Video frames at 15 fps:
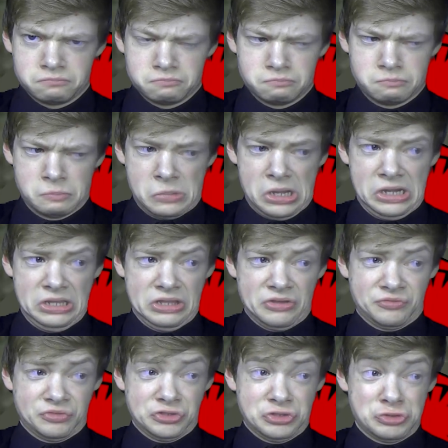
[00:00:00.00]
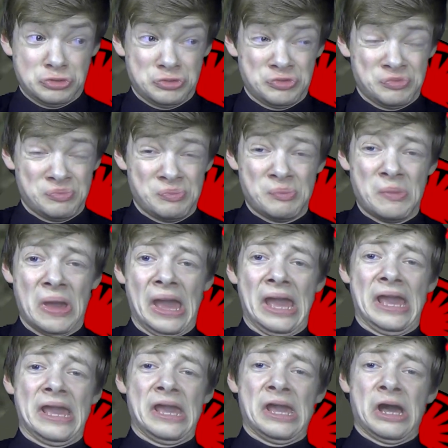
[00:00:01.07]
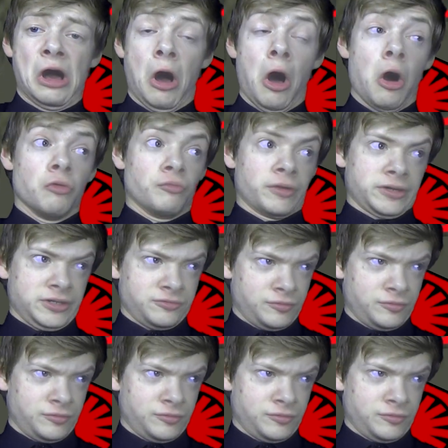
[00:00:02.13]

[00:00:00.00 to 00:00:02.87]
Many of you may already